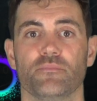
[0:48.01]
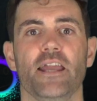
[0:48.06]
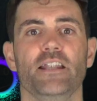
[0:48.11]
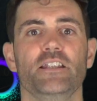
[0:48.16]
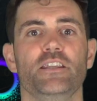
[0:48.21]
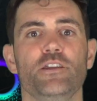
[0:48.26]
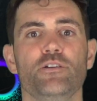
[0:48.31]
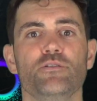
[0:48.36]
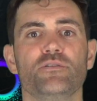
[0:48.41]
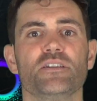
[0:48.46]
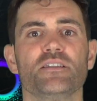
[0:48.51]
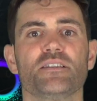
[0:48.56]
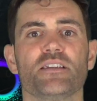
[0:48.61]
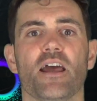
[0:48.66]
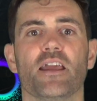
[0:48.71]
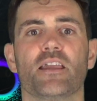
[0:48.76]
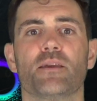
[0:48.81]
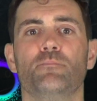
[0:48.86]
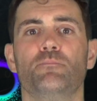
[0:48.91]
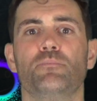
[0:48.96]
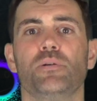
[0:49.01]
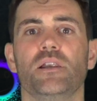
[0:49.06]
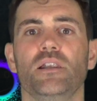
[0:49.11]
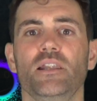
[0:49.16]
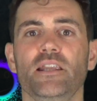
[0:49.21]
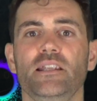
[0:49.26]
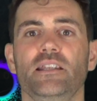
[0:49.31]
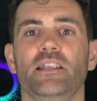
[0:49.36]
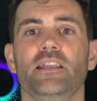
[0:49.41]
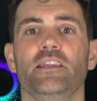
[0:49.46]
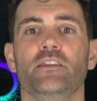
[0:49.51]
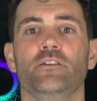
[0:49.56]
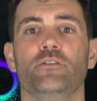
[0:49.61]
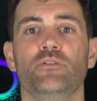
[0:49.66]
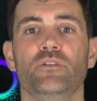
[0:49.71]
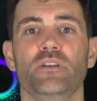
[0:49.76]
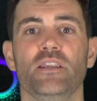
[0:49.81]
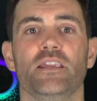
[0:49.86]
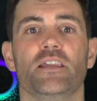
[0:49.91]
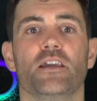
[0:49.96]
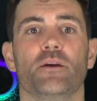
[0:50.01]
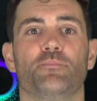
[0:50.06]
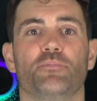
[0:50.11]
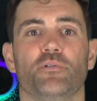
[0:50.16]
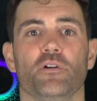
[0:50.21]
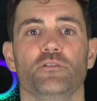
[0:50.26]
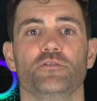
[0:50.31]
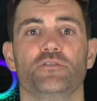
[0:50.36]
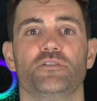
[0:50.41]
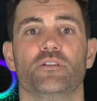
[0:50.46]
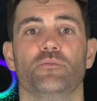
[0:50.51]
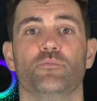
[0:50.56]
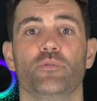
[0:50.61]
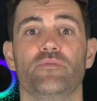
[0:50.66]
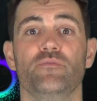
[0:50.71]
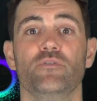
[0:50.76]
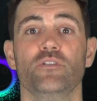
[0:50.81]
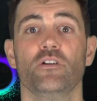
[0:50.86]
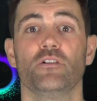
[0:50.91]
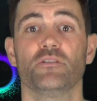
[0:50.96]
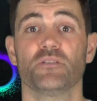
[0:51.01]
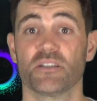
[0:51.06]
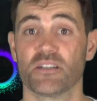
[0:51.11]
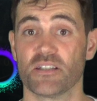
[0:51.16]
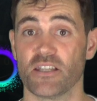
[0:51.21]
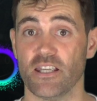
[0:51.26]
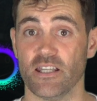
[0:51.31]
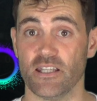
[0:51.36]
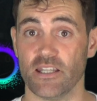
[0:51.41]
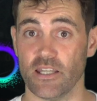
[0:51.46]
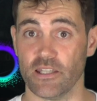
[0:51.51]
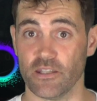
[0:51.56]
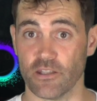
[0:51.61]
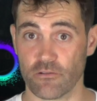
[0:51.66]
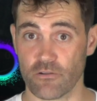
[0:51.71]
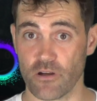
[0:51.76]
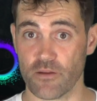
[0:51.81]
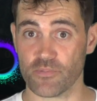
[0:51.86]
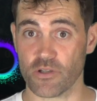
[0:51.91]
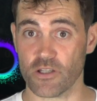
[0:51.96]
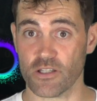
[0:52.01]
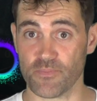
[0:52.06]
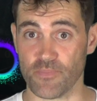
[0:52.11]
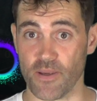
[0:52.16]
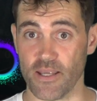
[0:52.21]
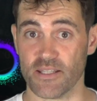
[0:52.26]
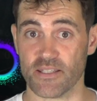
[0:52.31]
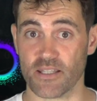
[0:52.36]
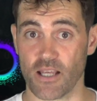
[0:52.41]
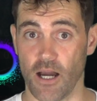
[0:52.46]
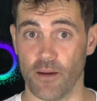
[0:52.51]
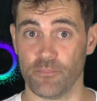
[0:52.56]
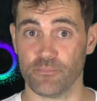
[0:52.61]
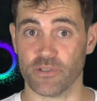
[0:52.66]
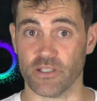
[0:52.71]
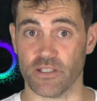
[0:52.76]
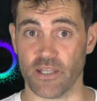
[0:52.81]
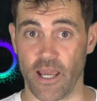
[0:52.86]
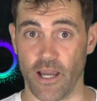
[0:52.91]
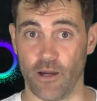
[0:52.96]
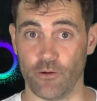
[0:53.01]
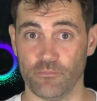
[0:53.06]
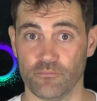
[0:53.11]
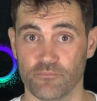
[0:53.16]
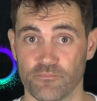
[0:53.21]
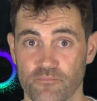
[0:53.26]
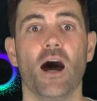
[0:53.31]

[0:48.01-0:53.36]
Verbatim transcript: It uses a completely unique approach that we've not seen in the crypto space up to now.